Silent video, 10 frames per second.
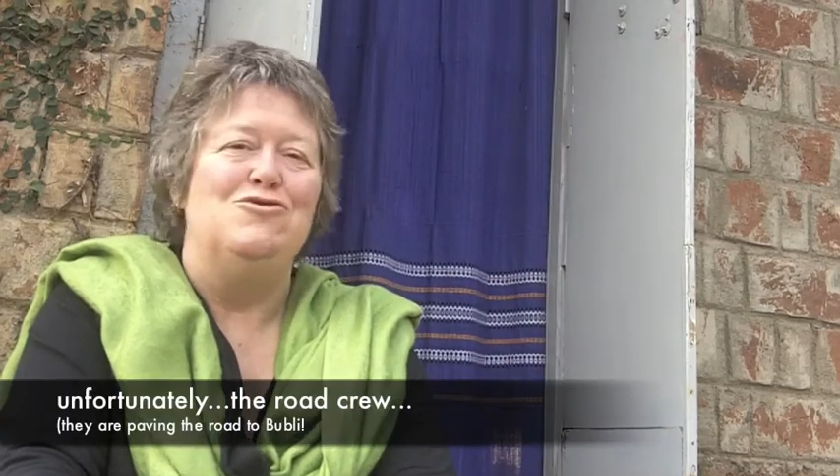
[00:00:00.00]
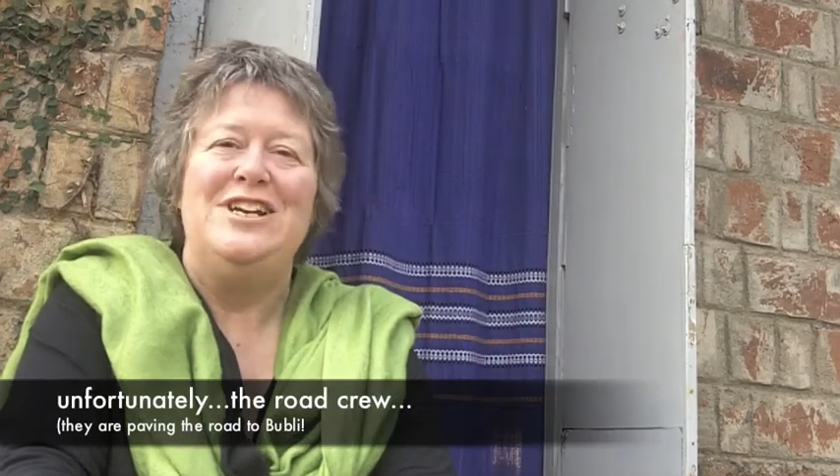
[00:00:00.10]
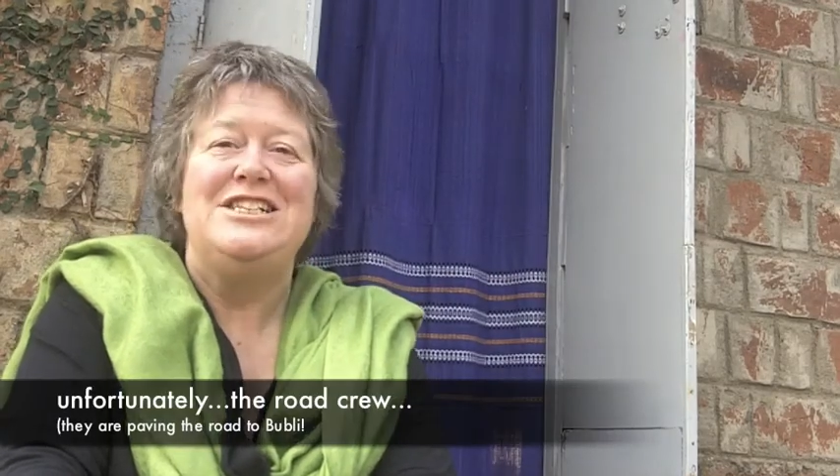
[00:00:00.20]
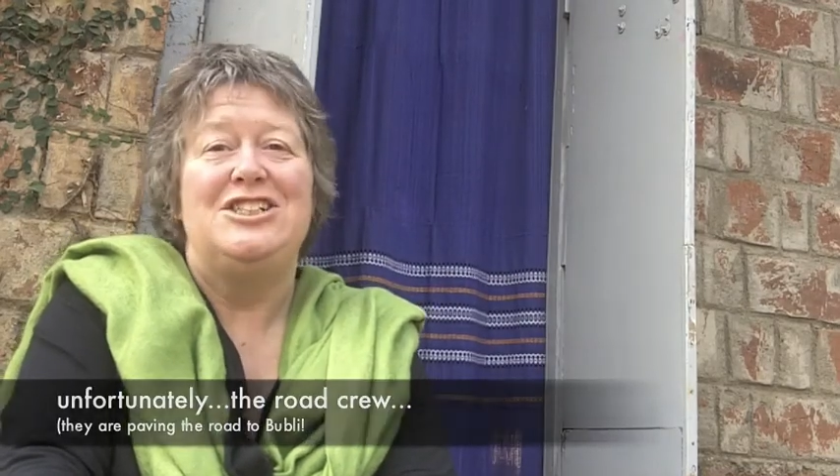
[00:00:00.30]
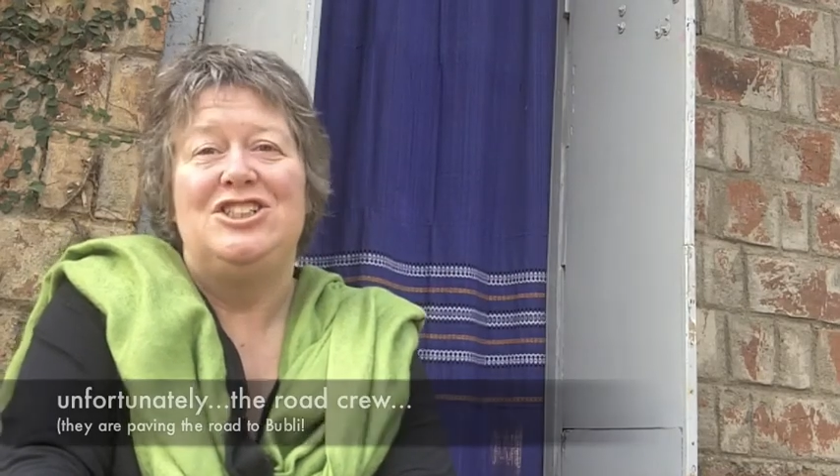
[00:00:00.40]

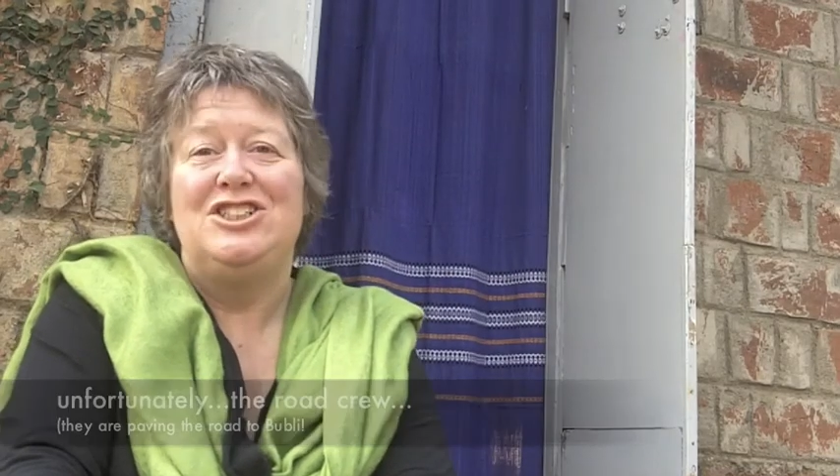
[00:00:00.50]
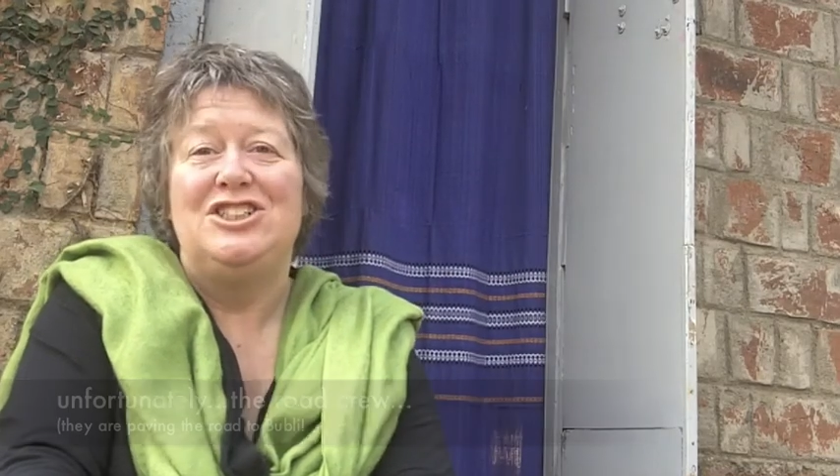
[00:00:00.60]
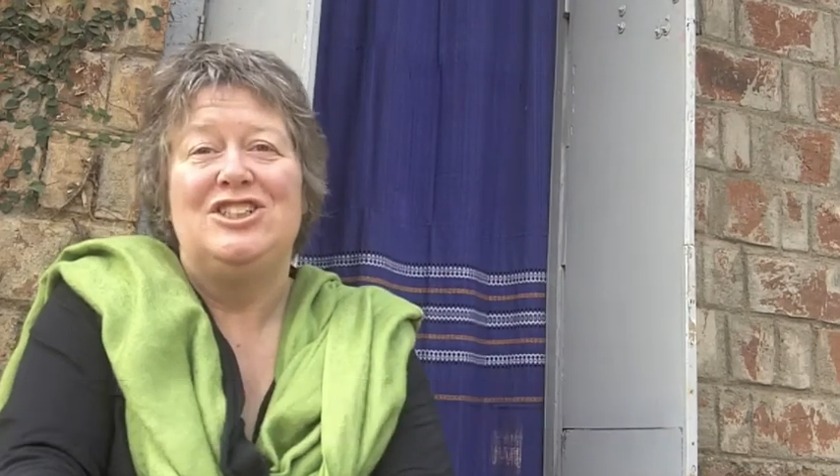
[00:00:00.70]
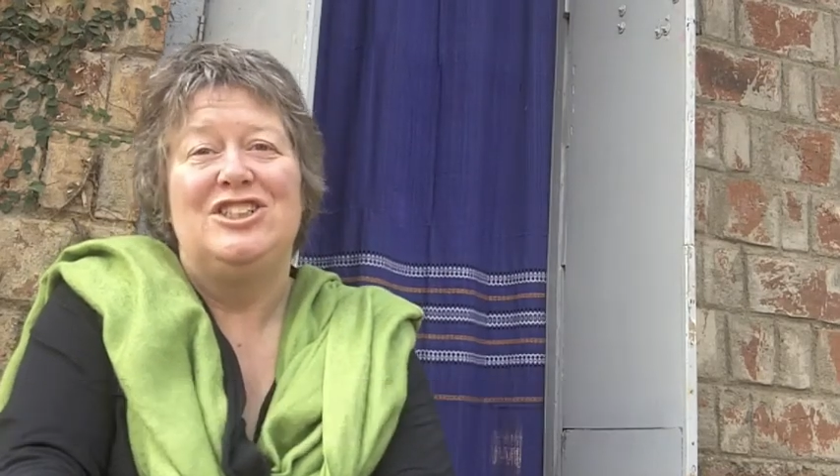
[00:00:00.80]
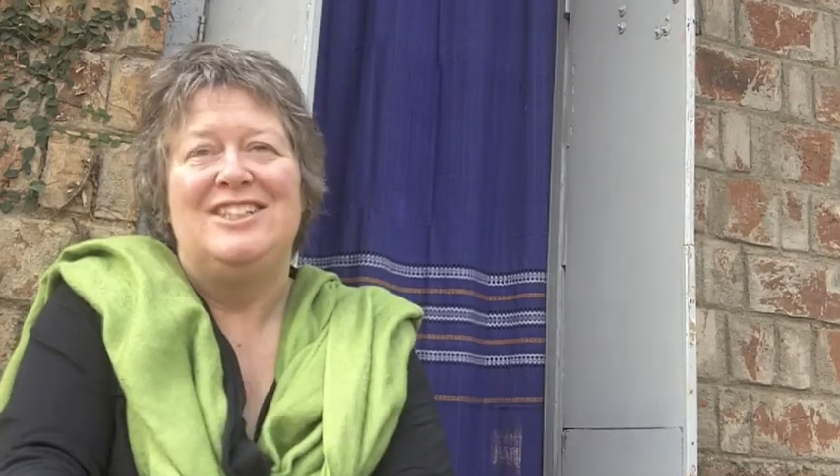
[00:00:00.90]

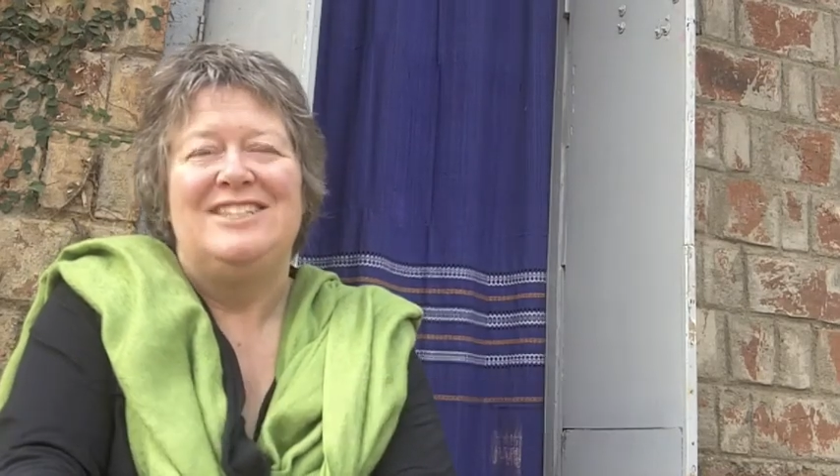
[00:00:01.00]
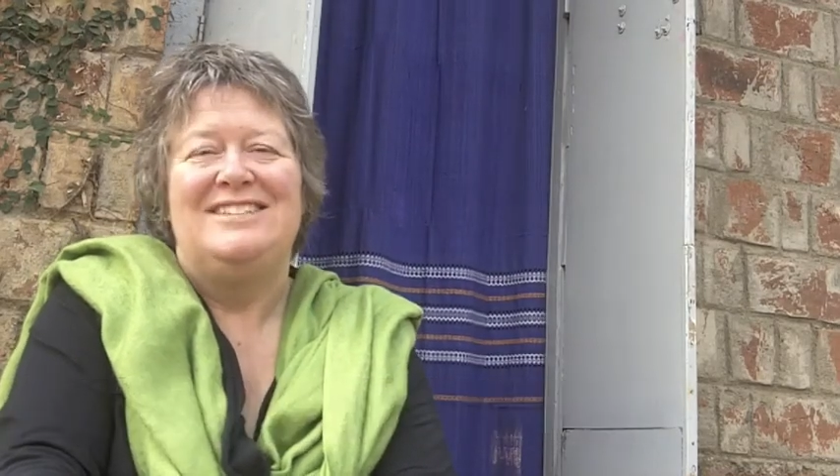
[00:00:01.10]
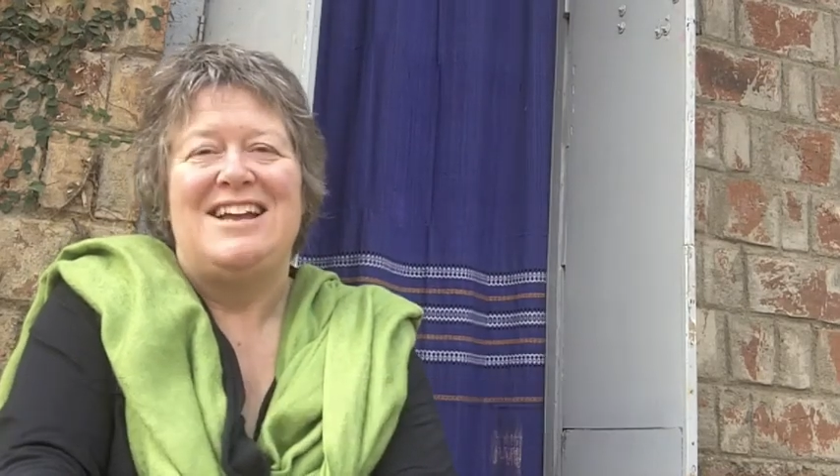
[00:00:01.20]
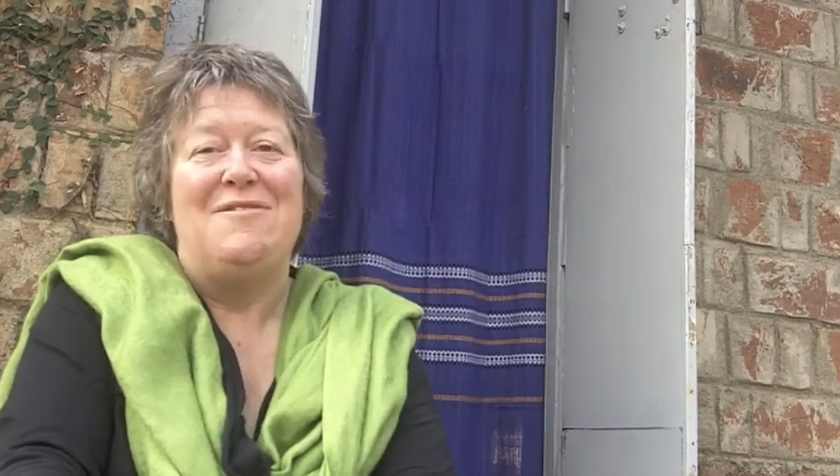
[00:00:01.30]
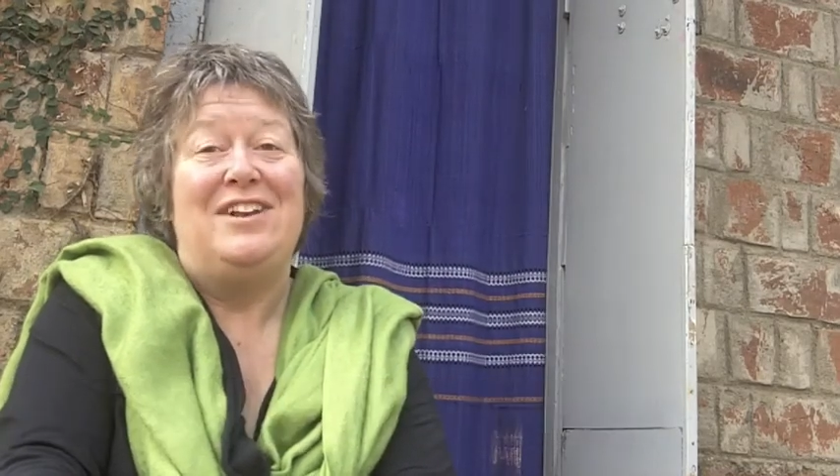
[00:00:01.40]
rich,
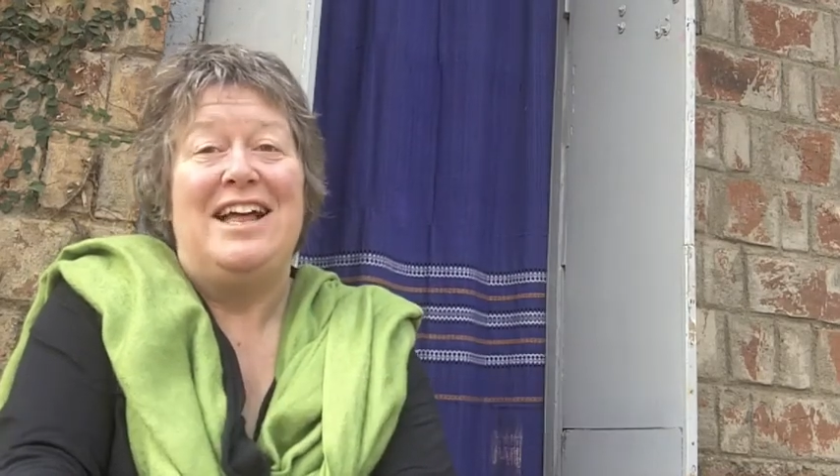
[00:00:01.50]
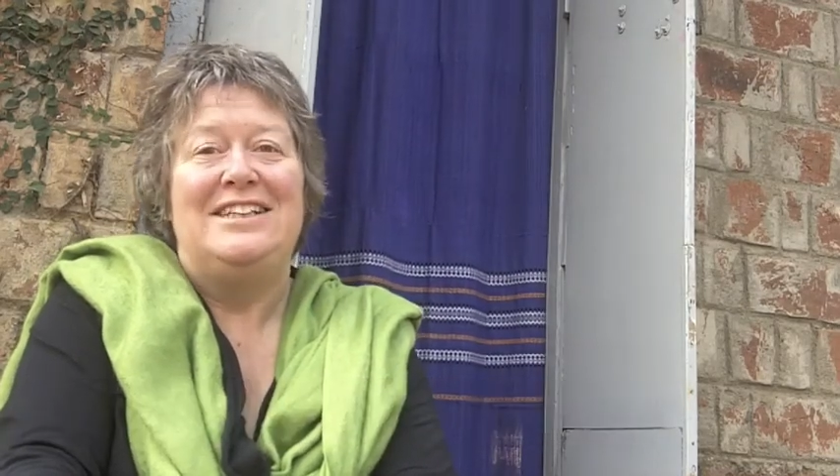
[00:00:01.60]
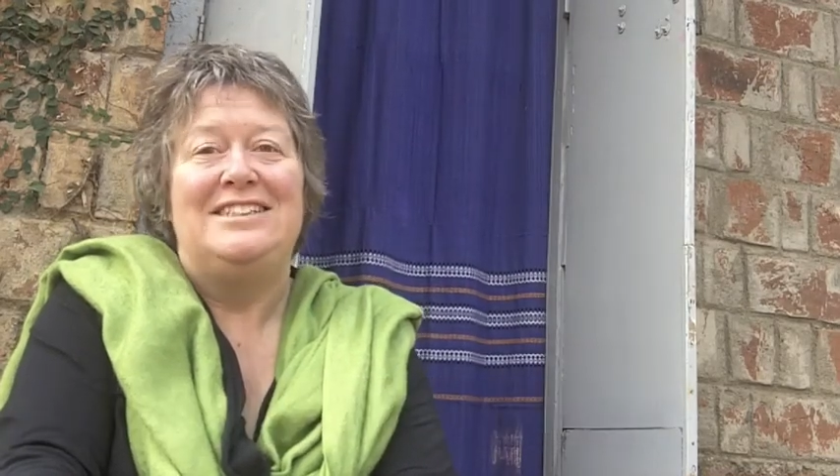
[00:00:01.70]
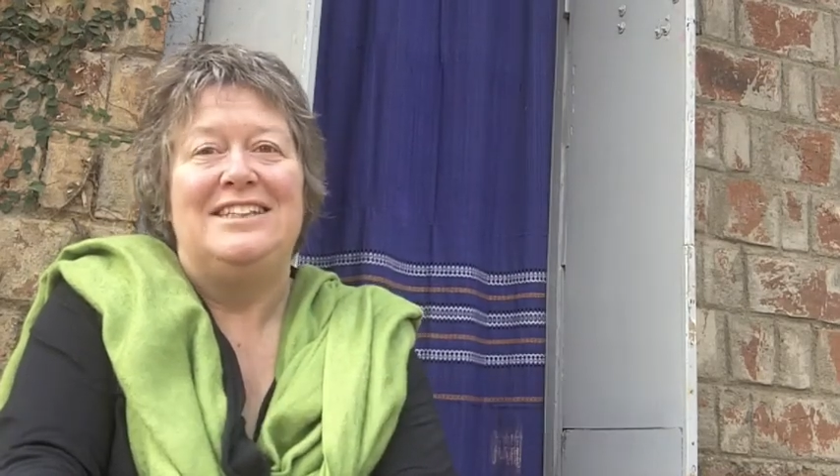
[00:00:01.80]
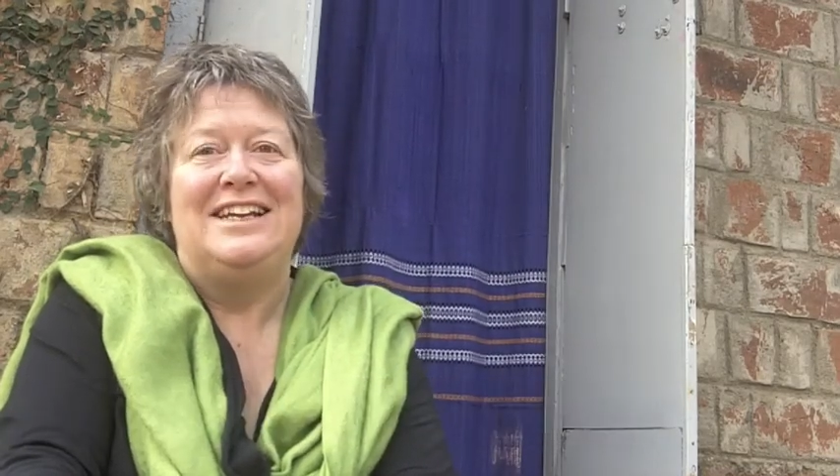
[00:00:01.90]

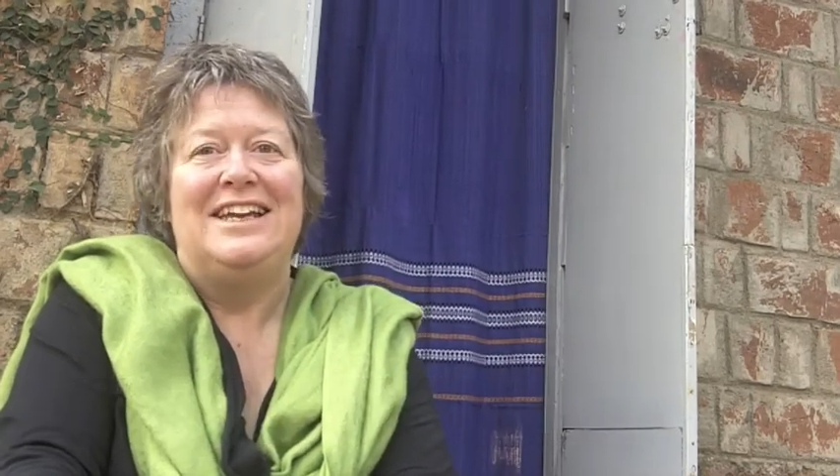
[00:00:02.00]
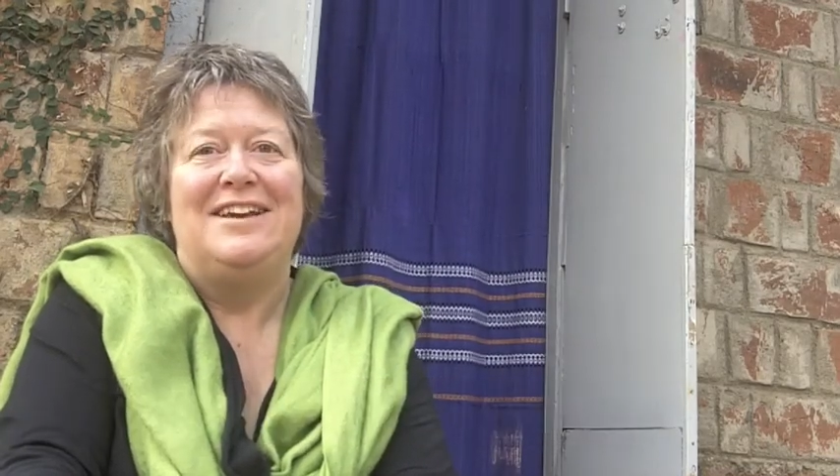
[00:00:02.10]
everlasting